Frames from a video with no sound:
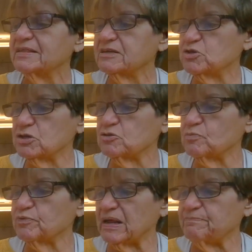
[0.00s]
The
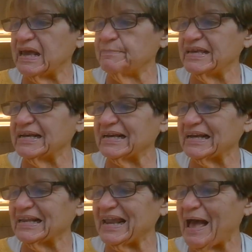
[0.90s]
gingerbread baby
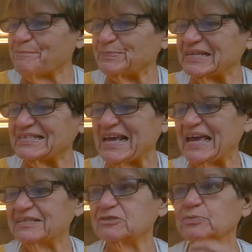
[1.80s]
clapped his
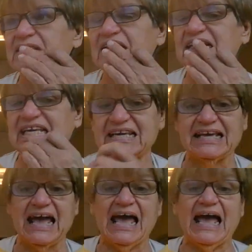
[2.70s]
hands with glee,
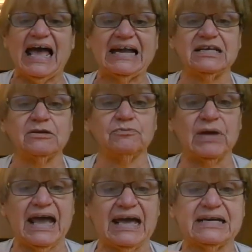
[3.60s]
and he
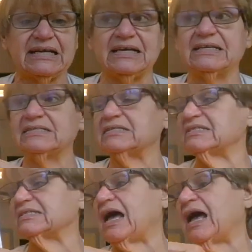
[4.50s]
ran inside.